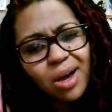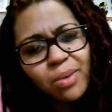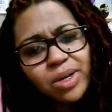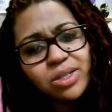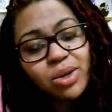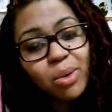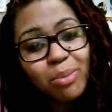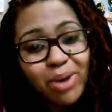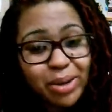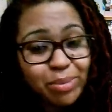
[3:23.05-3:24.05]
I wanted to
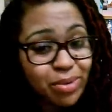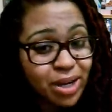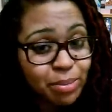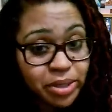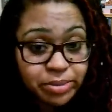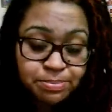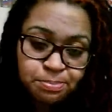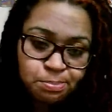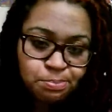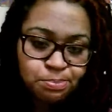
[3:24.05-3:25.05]
go bright, bright, but
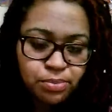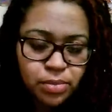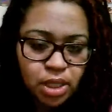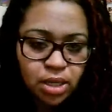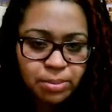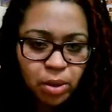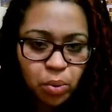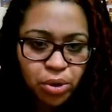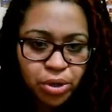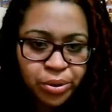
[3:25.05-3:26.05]
I'm
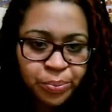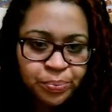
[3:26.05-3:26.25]
at work.